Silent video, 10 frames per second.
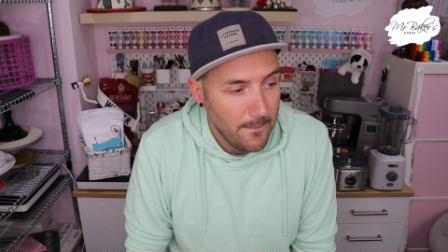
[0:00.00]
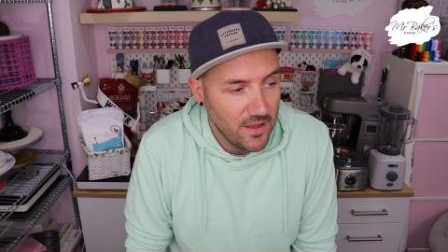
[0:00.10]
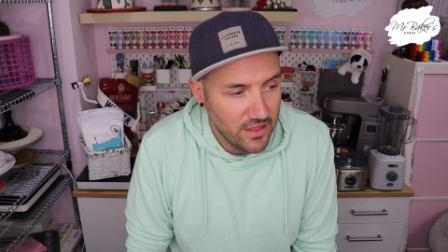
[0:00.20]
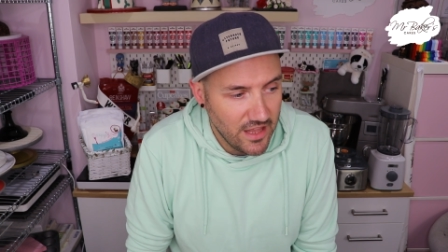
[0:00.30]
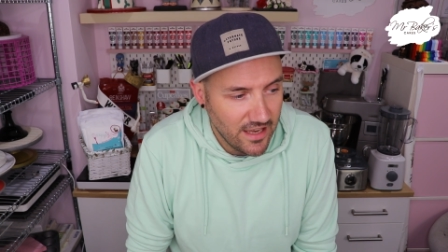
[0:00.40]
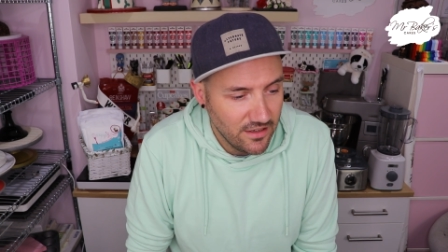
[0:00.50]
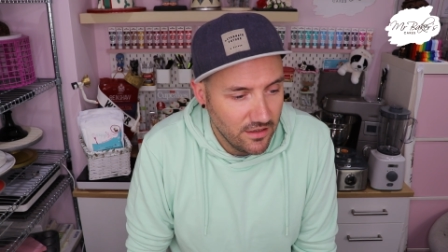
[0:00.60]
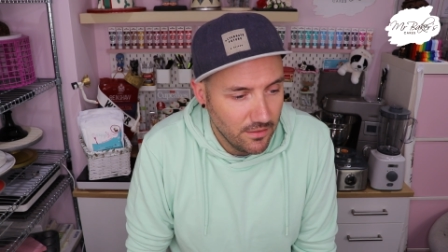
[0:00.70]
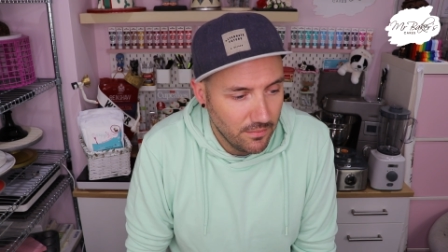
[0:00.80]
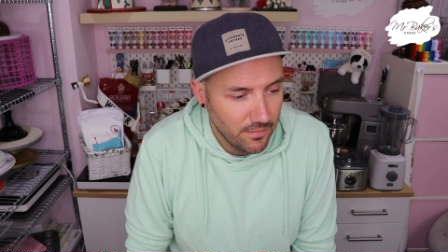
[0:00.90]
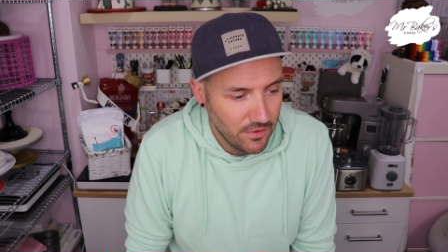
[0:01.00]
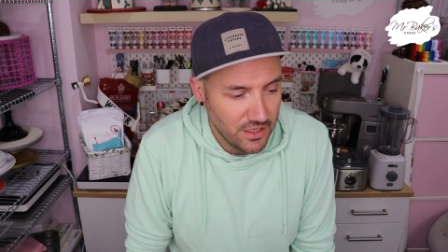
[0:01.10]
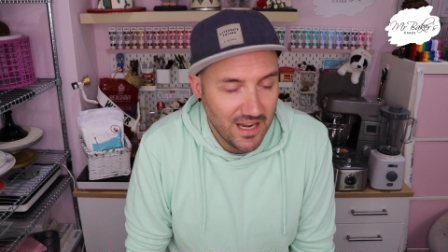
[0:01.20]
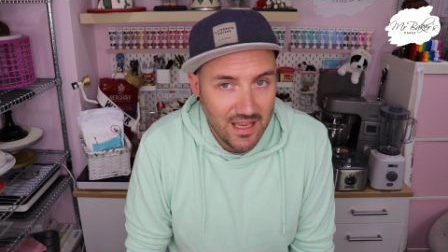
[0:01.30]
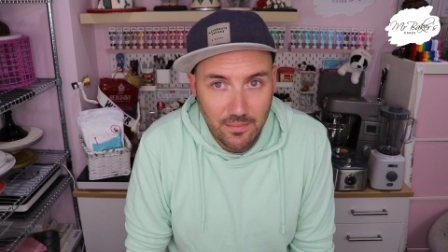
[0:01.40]
But then
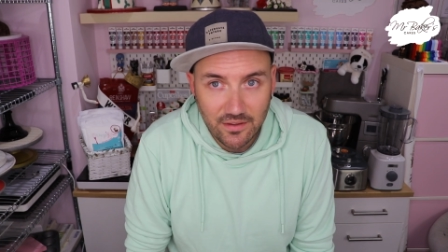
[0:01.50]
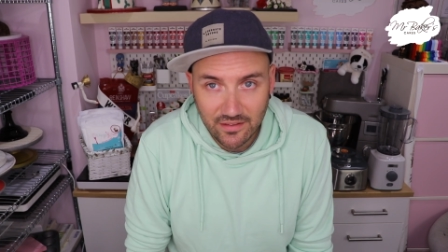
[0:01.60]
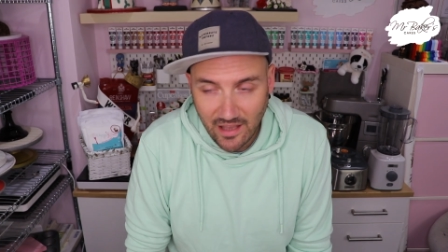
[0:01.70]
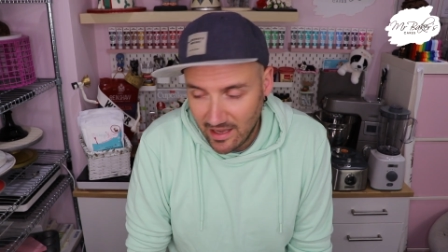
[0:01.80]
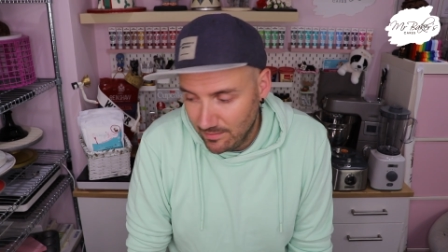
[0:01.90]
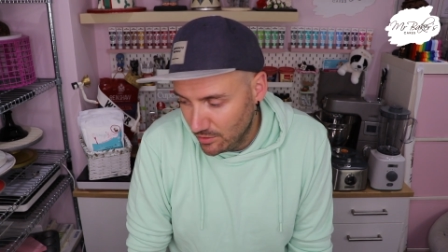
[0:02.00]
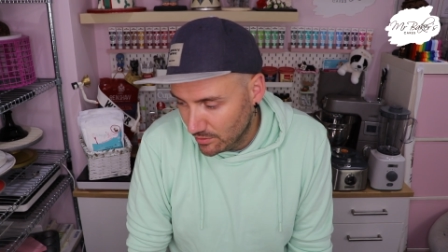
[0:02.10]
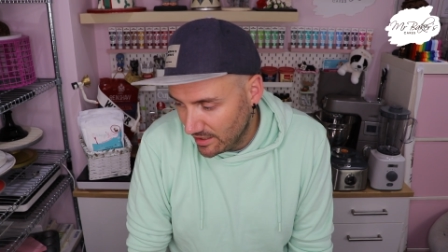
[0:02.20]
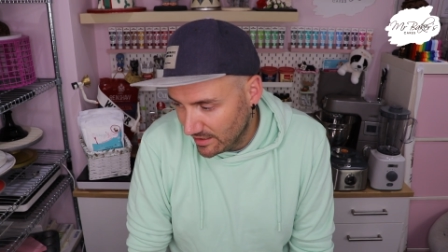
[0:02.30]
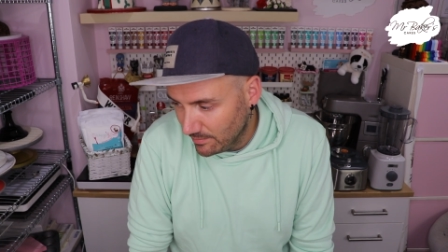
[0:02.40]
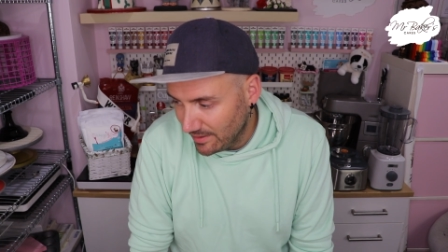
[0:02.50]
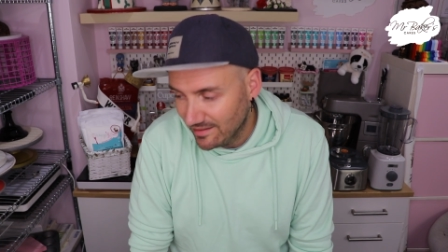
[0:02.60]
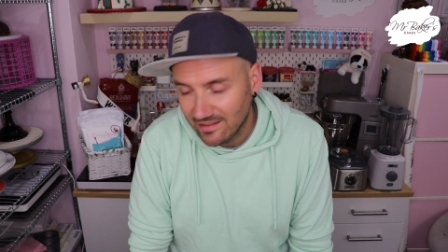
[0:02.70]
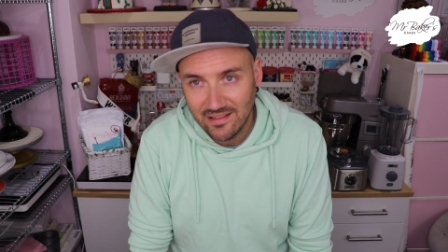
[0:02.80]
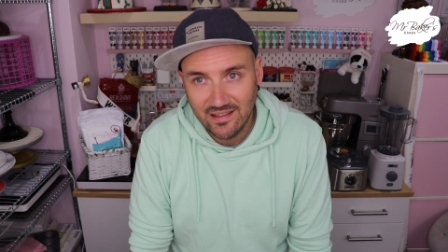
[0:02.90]
the neighbours came knocking and
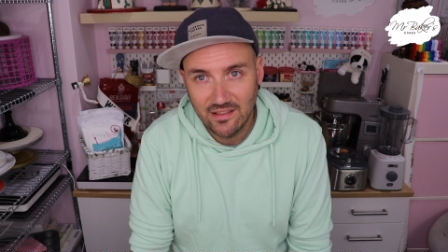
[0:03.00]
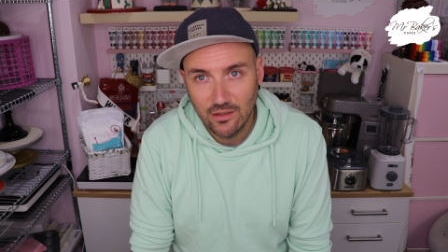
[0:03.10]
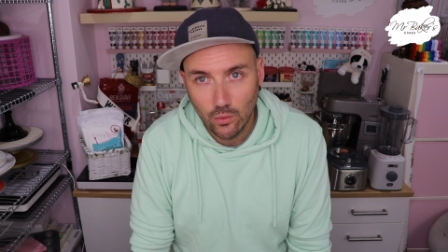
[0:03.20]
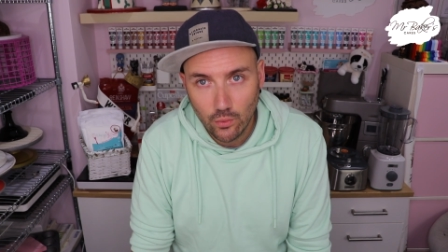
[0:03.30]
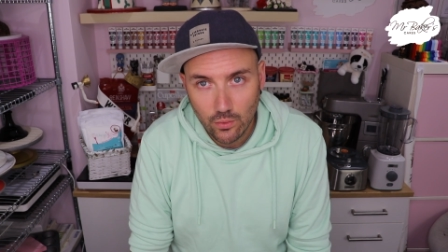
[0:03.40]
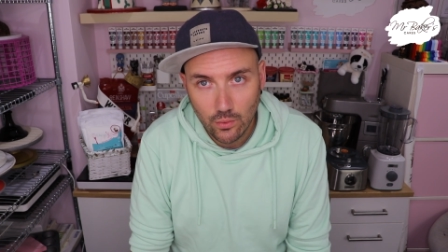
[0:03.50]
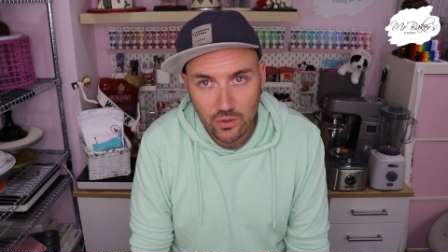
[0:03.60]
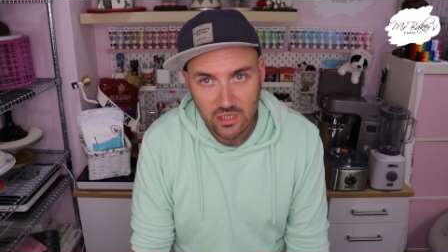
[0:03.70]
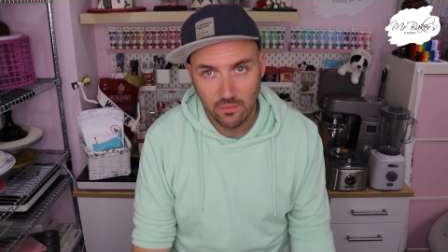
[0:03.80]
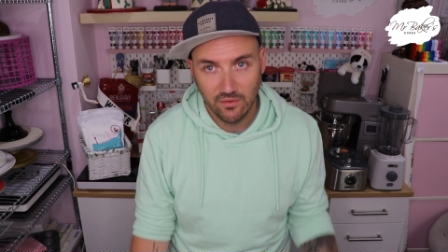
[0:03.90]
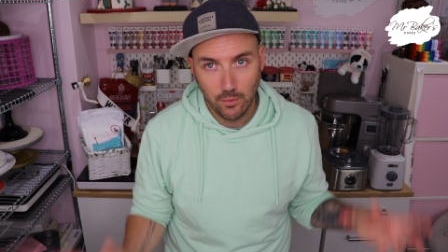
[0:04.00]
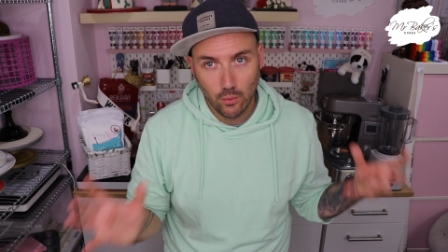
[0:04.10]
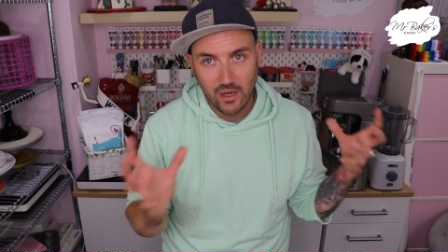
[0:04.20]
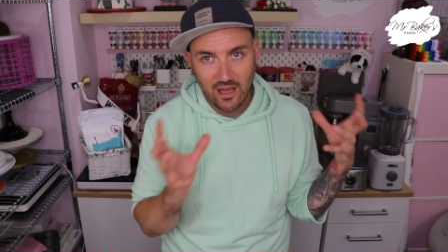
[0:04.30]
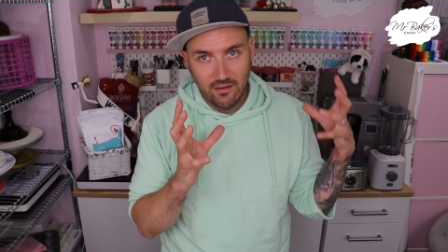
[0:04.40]
basically said that all the water that was
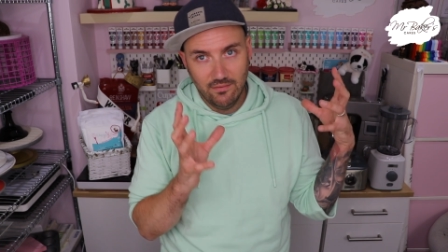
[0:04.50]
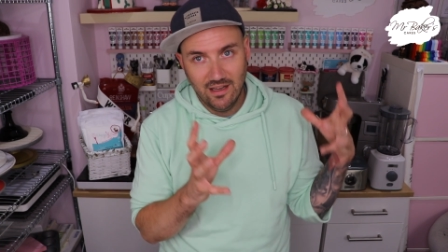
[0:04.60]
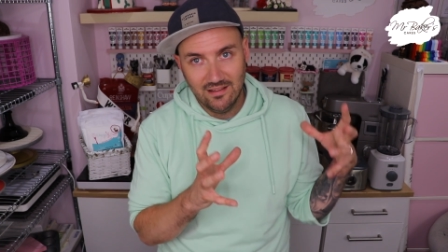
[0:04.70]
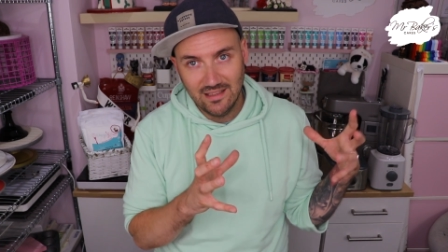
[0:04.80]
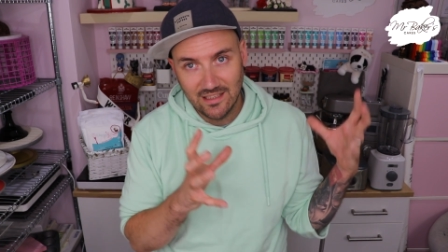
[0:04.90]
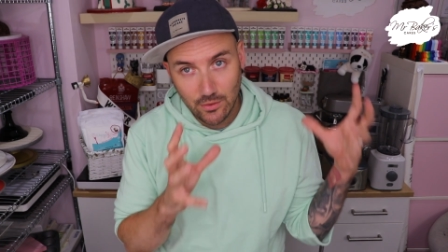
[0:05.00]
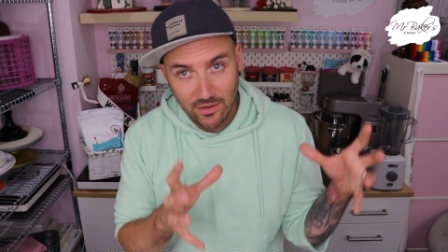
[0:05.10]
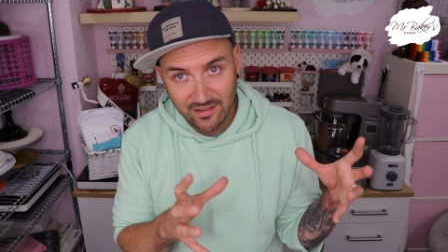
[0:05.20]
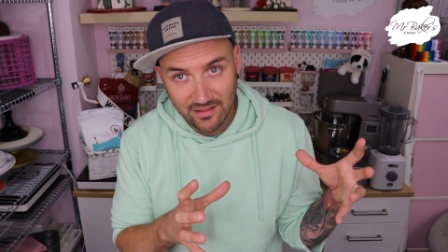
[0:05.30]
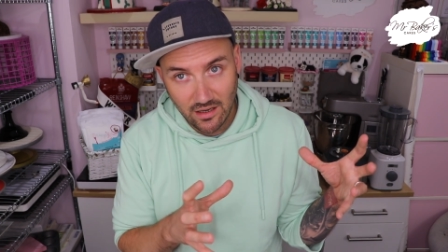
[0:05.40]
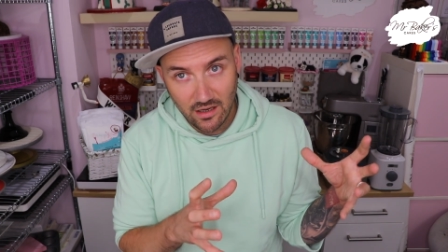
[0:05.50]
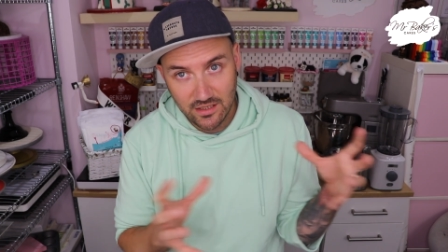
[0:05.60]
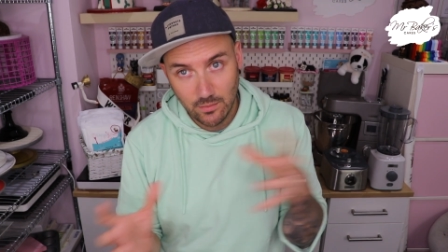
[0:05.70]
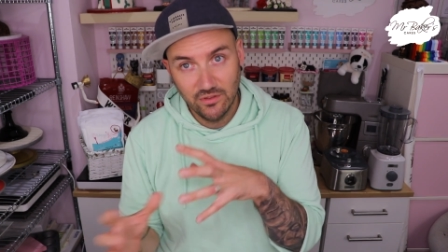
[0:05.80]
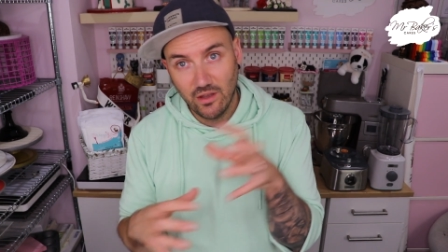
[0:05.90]
pouring out of Natalie and Chris's
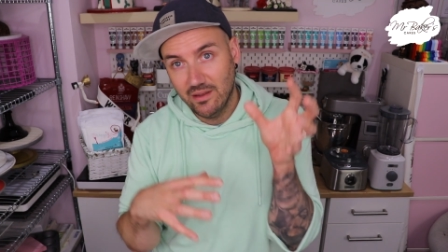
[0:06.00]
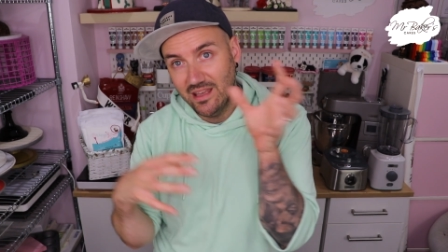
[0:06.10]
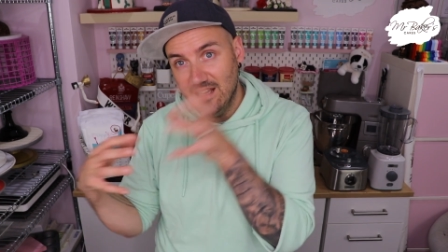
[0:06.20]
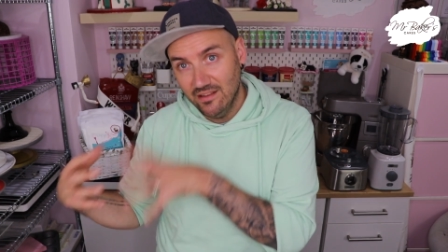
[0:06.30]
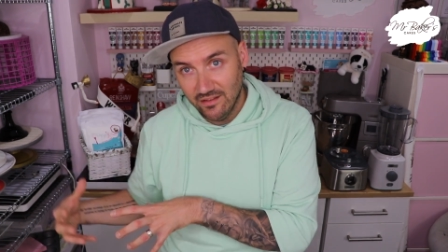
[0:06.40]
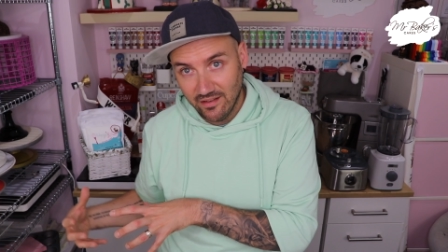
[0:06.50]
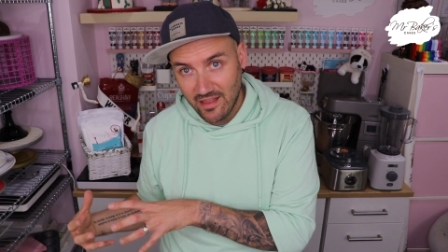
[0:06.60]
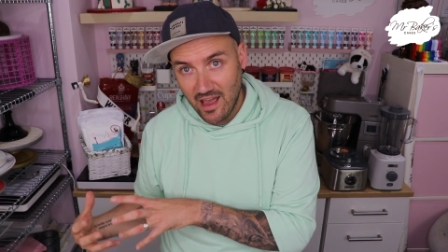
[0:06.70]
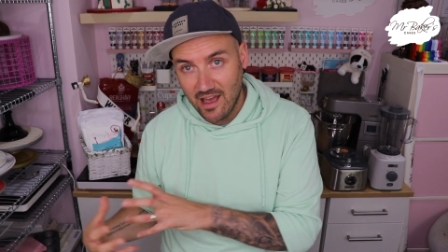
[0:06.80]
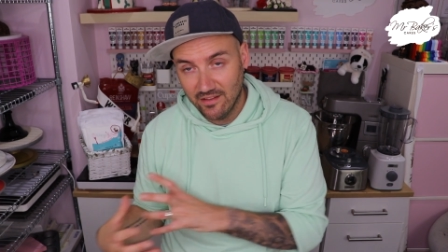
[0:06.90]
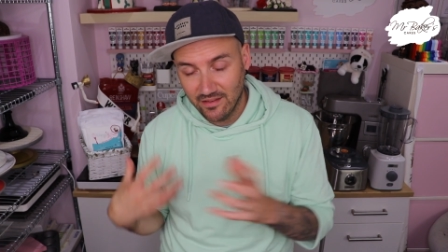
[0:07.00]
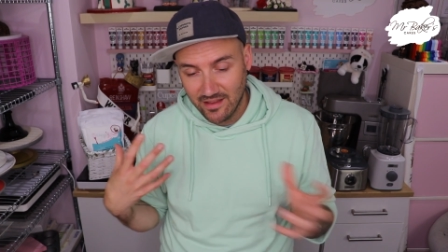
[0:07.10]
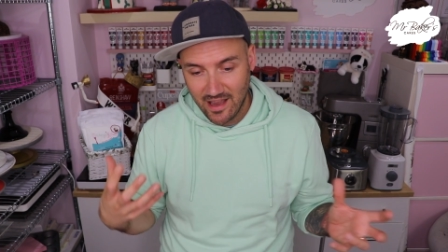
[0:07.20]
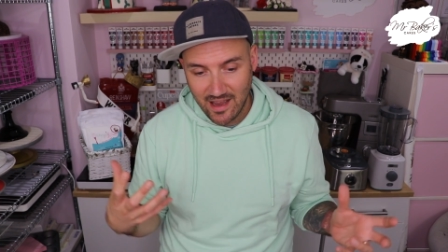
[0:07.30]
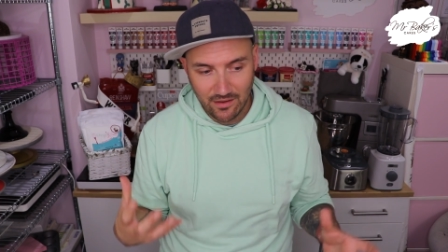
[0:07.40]
garden was going into theirs, and
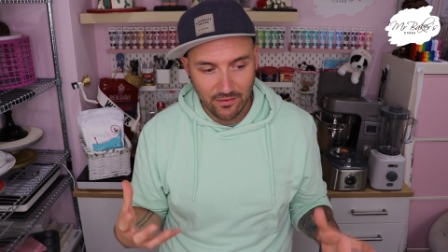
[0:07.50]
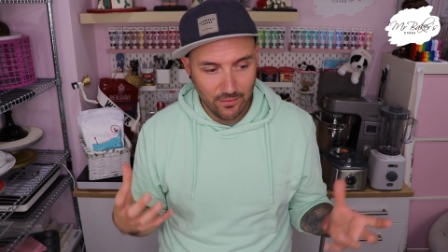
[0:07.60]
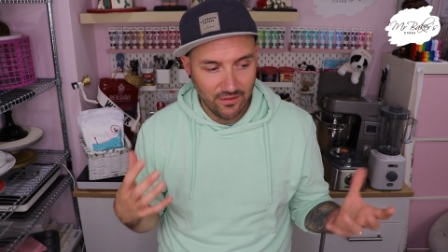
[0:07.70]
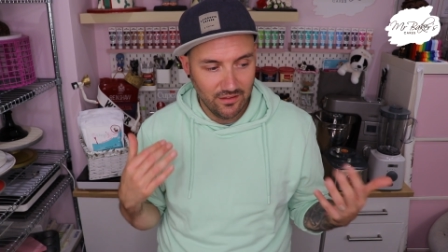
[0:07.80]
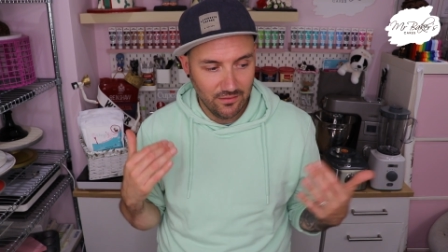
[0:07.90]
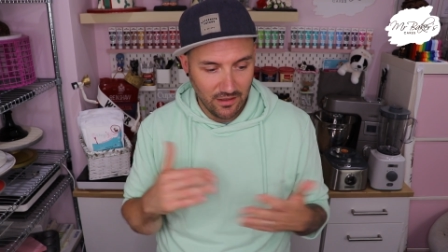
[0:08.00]
their house was at,